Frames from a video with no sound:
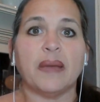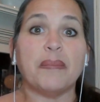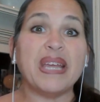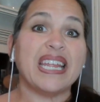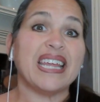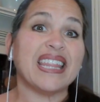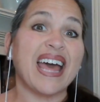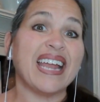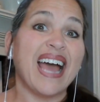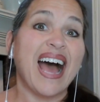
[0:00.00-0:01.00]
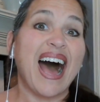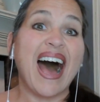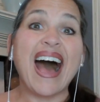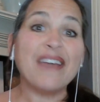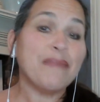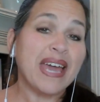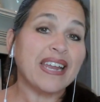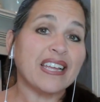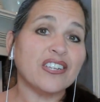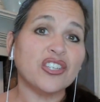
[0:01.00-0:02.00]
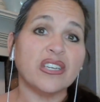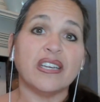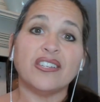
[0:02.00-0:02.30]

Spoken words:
meaning that I manage